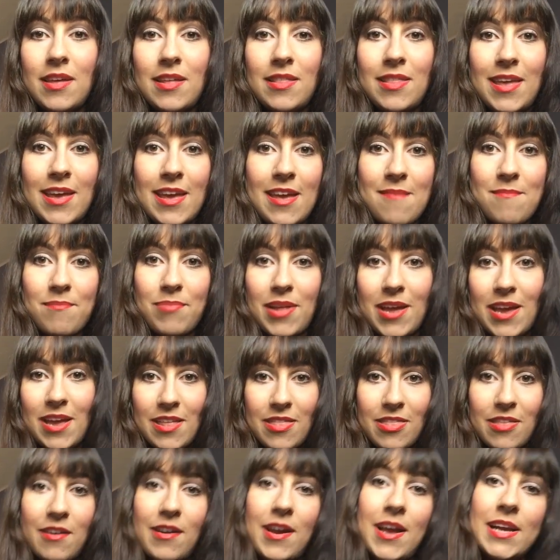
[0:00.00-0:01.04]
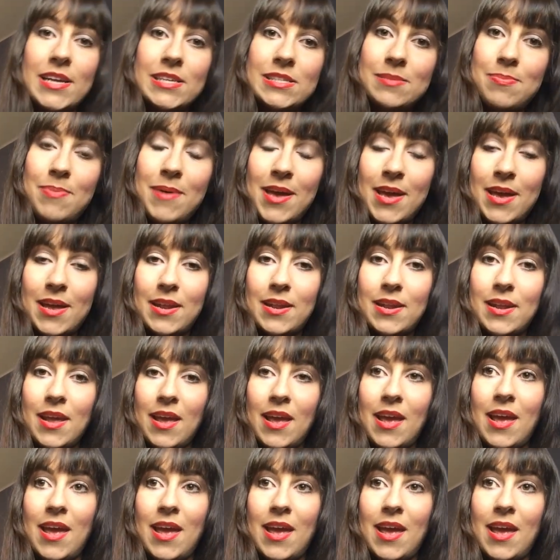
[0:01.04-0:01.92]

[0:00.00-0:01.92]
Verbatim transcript: then they can play in their X pen